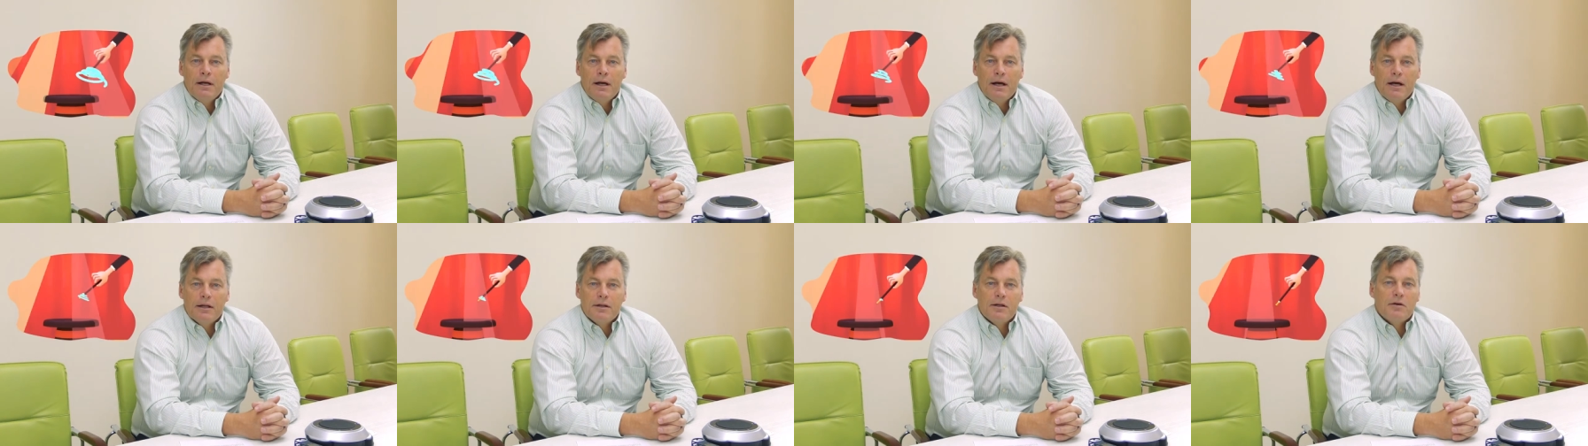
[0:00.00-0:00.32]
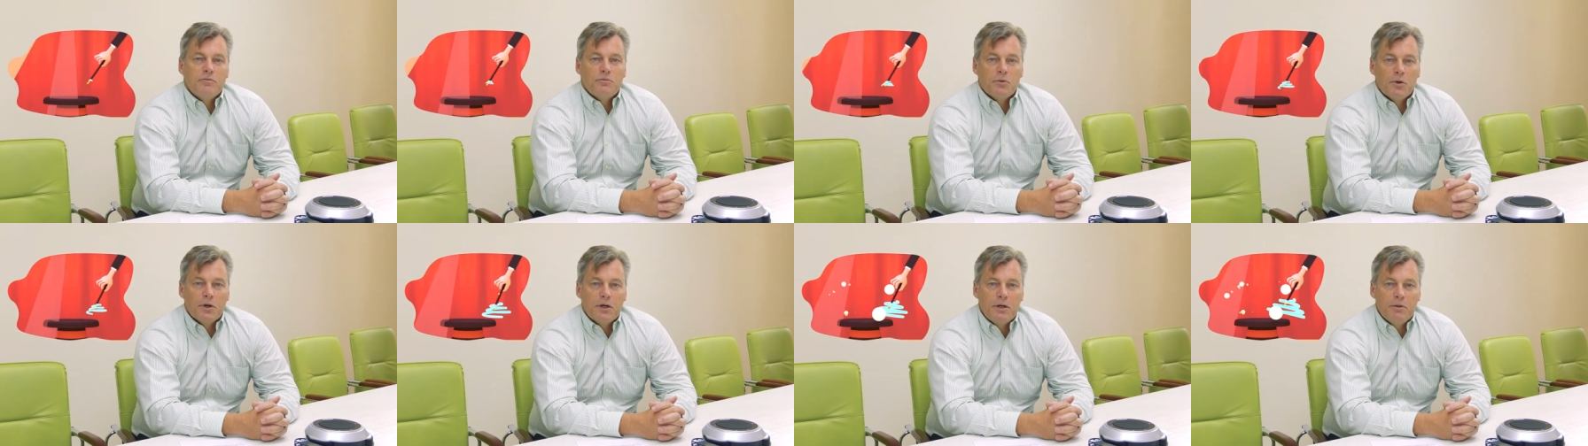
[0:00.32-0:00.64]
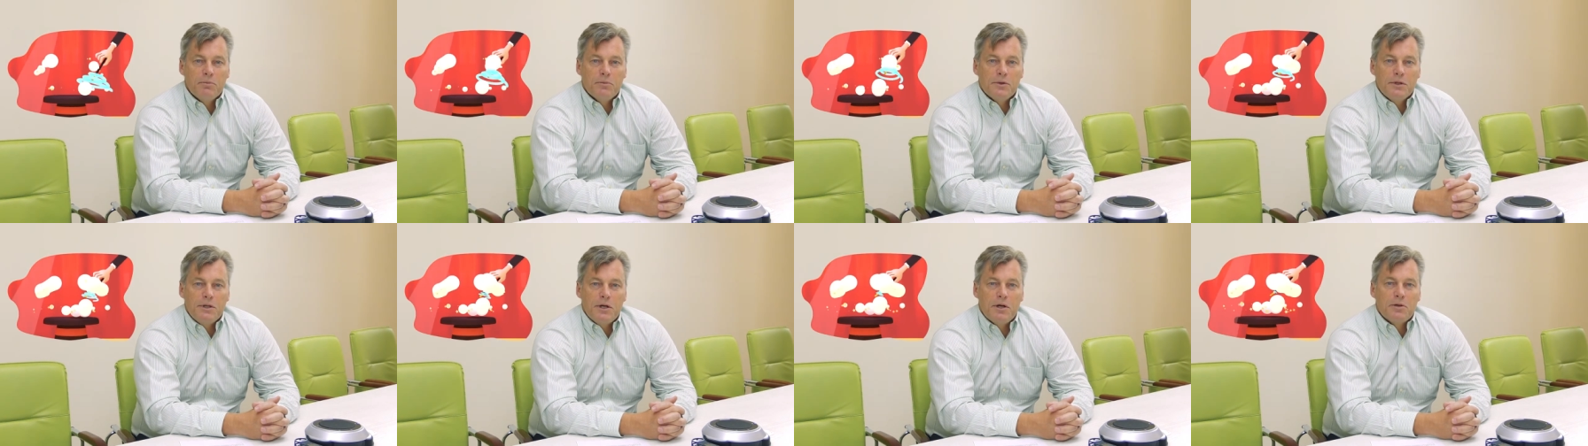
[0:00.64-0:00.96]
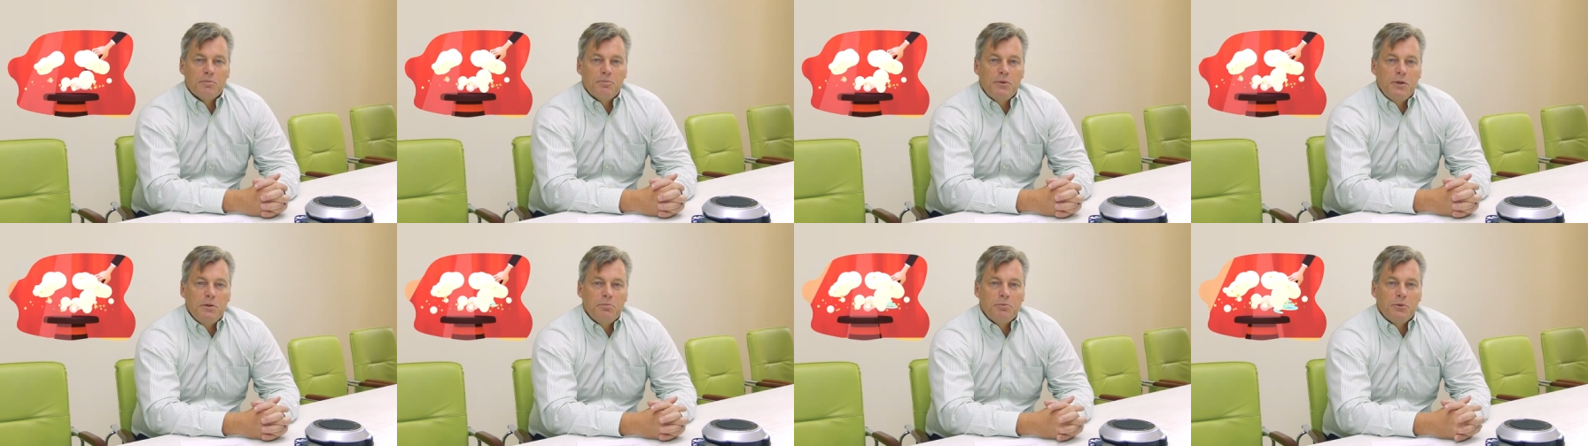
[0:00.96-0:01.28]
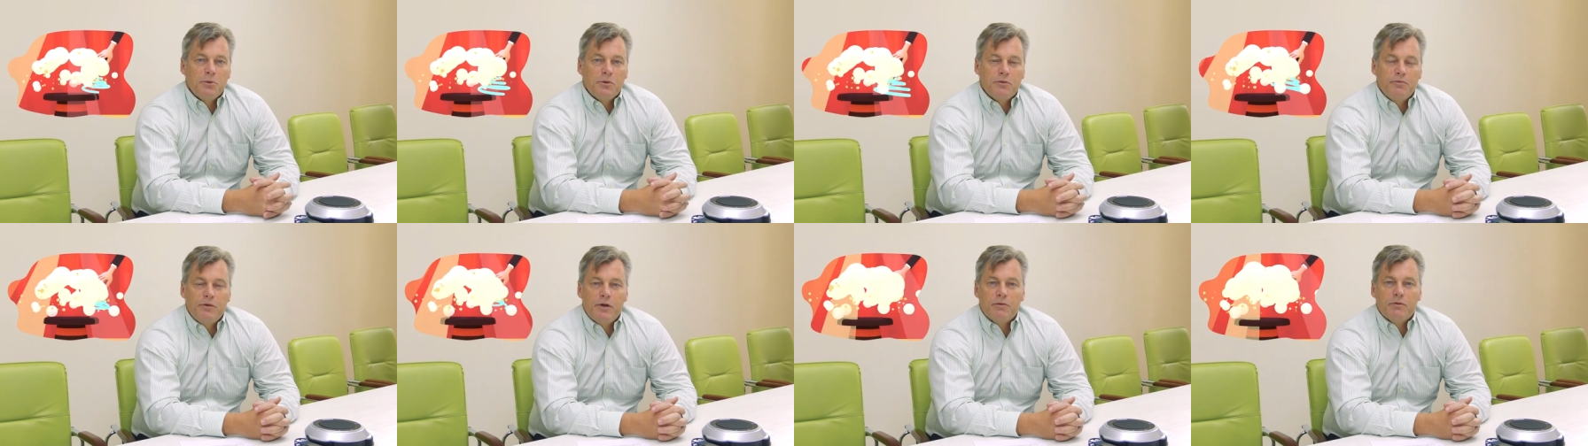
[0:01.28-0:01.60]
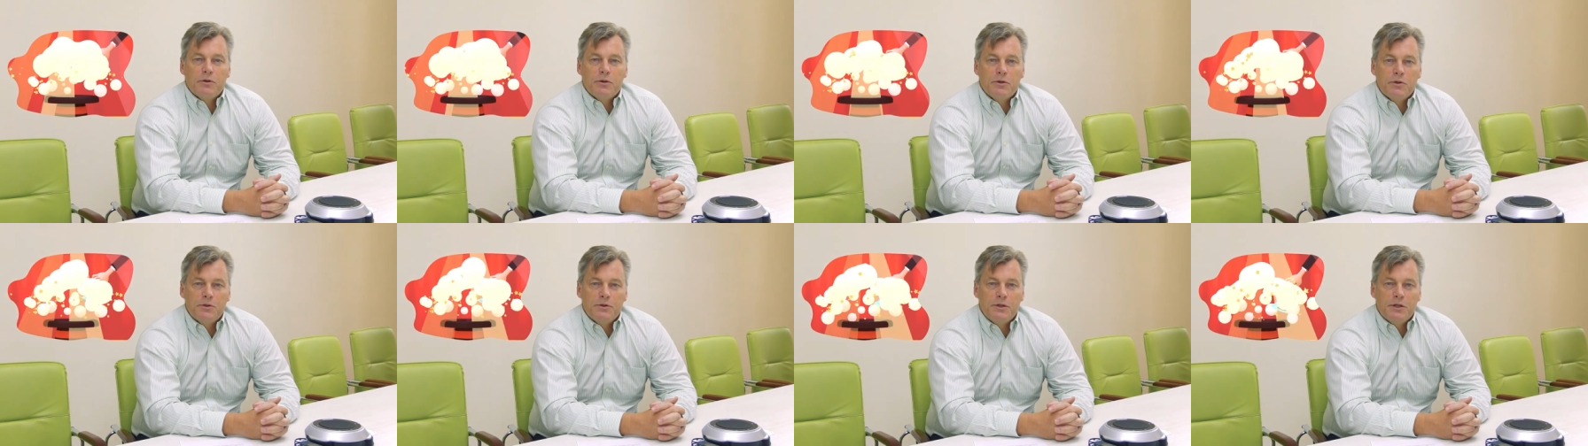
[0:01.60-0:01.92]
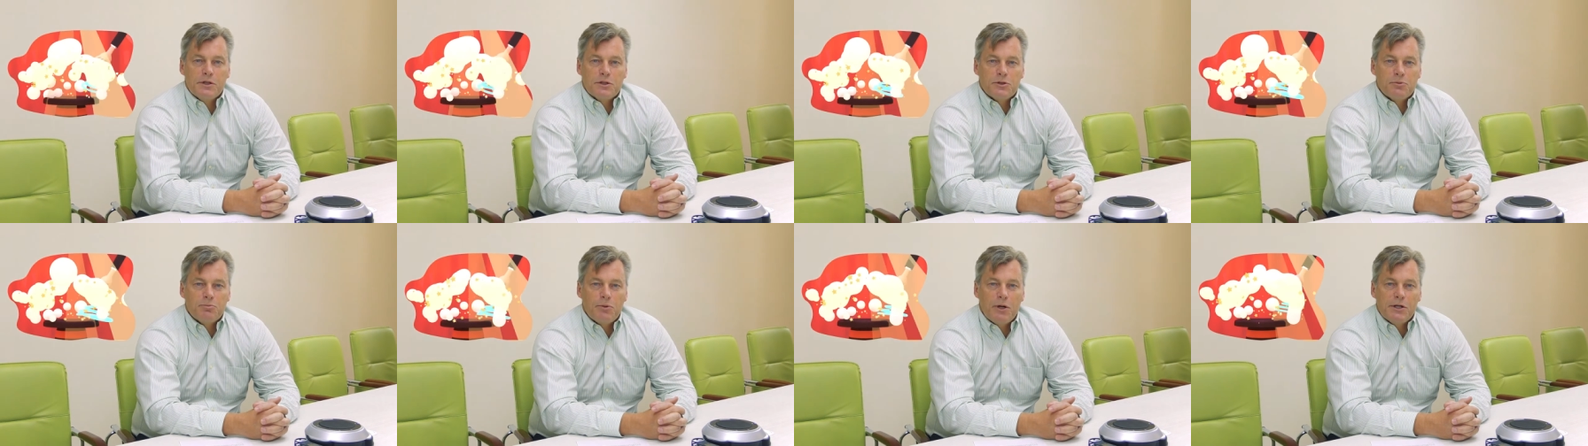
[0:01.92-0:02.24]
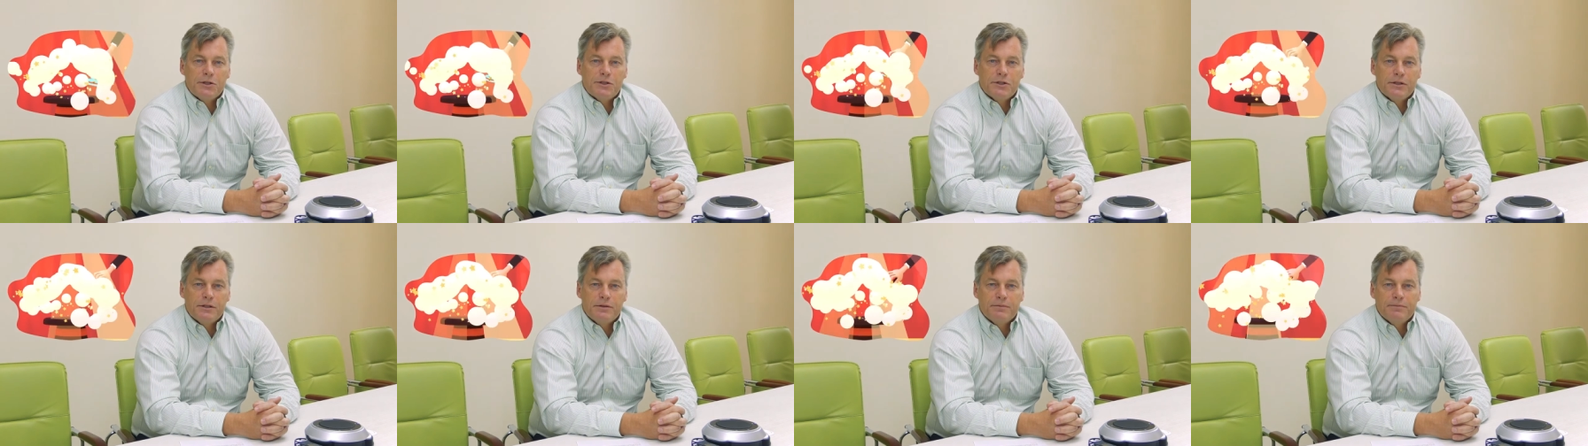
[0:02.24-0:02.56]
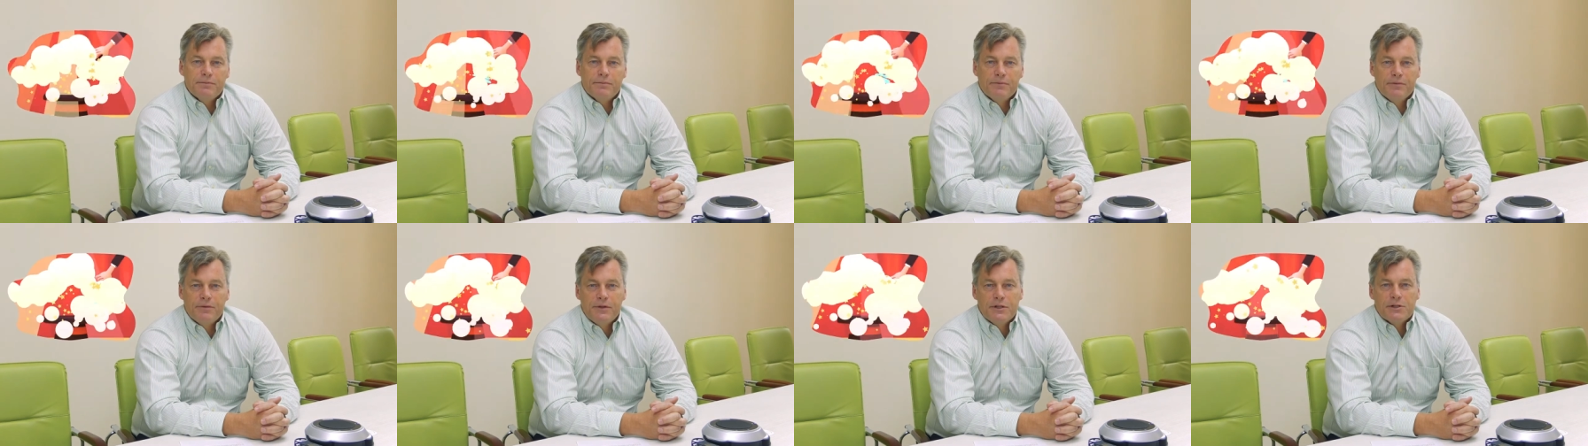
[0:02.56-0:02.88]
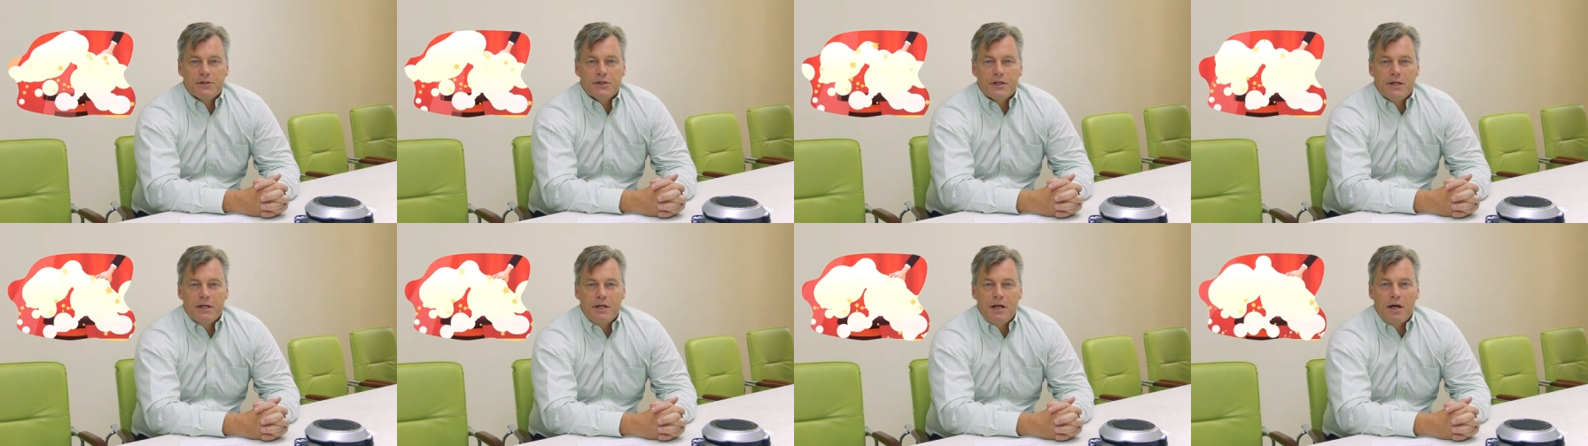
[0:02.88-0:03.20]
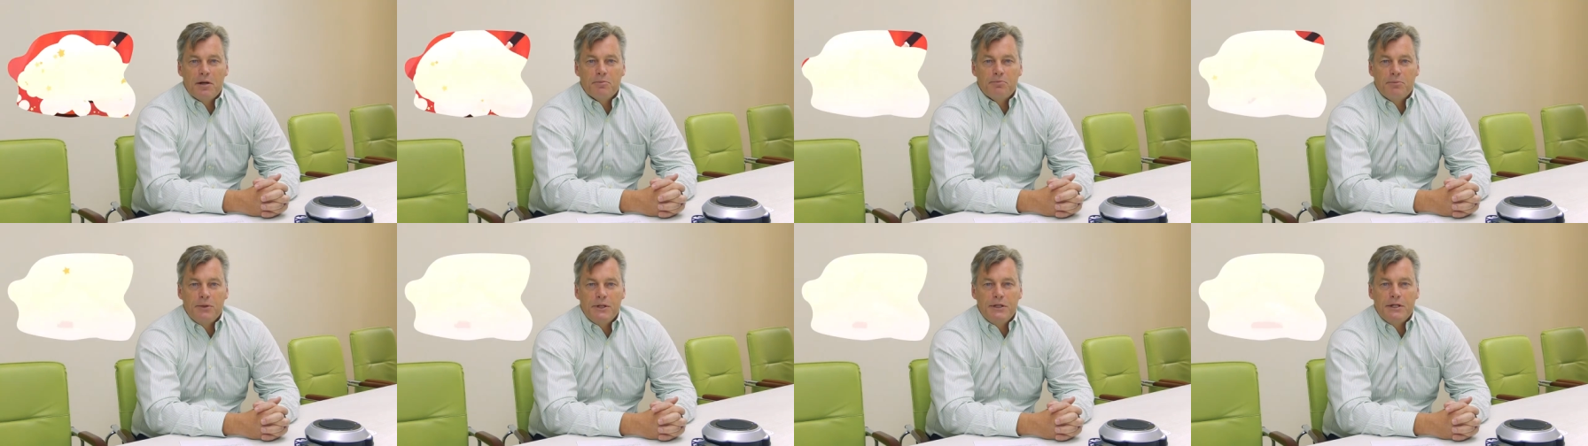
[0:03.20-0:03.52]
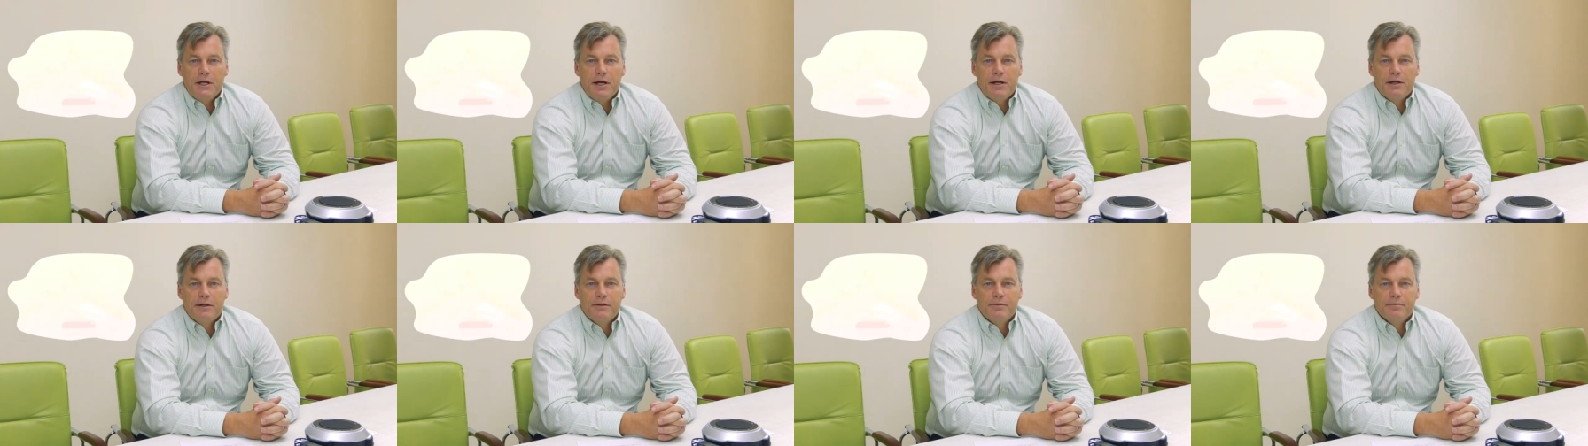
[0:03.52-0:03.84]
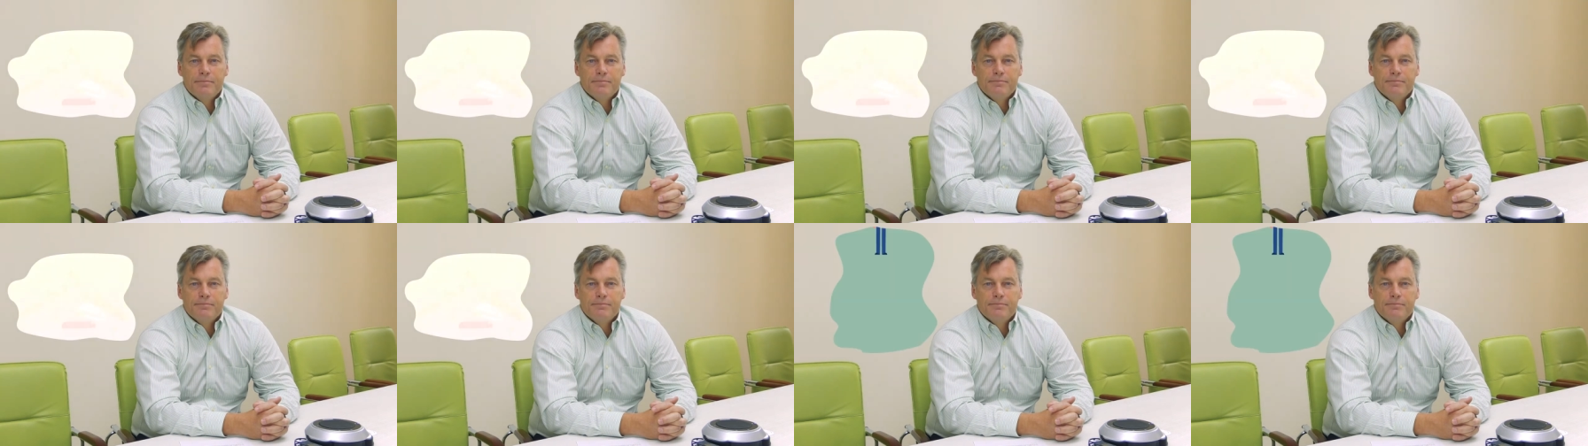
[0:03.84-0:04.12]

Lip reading: I love working with young people who have never heard the expression, this cannot be done.